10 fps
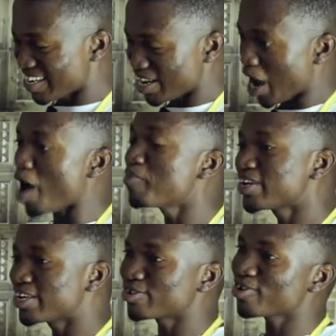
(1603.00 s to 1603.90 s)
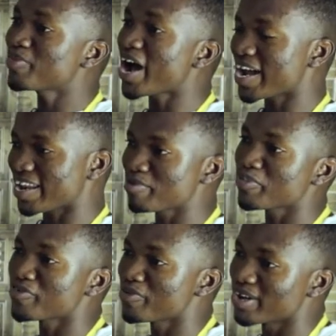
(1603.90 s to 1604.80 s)
So, I mean, they saw my academic
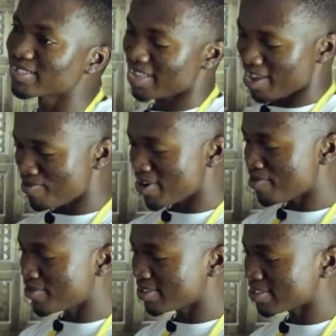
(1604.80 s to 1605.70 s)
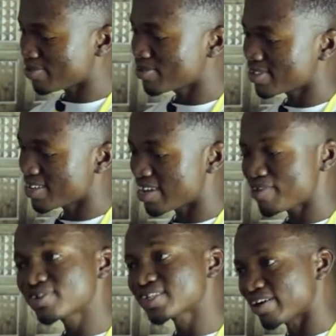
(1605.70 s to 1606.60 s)
performance every semester,
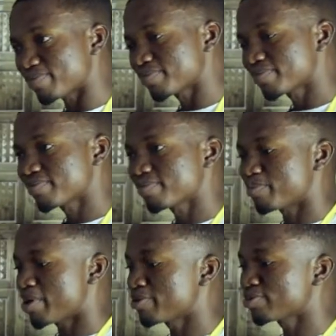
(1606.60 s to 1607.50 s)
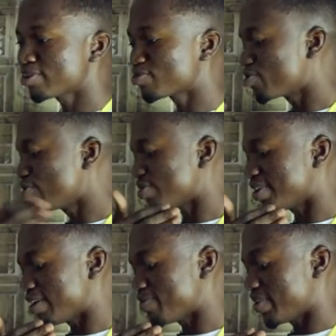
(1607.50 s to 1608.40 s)
every term. Mm-hmm. My results would go to
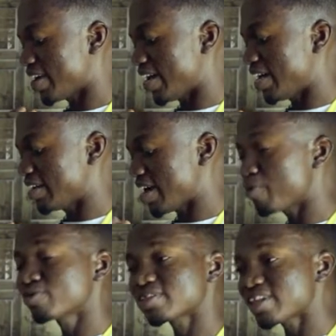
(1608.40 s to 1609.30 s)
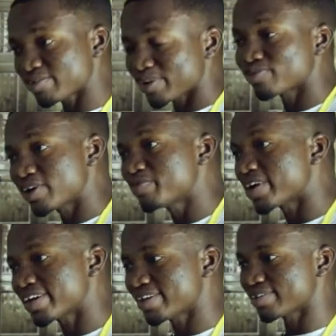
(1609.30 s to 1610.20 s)
them, and I was last but one in
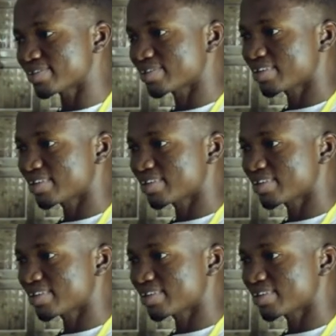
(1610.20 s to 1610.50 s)
my class.